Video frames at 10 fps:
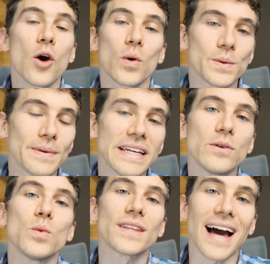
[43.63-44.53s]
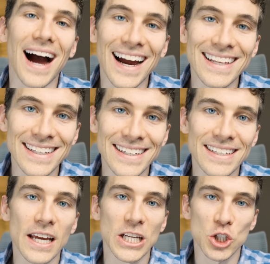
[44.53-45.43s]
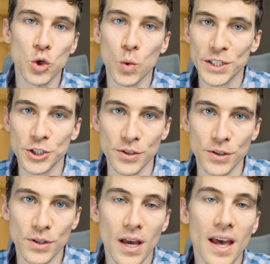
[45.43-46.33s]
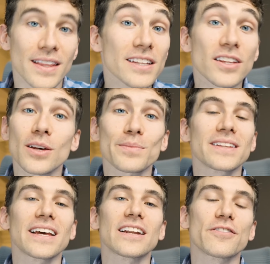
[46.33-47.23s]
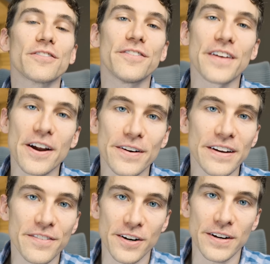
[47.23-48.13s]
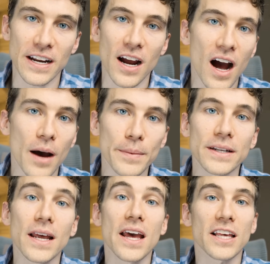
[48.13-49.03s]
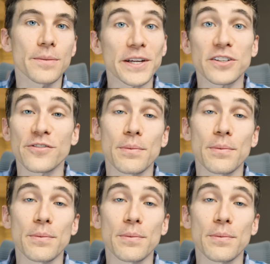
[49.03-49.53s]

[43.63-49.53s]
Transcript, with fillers: would be with eyelid twitches. This is something that is very, very common, especially for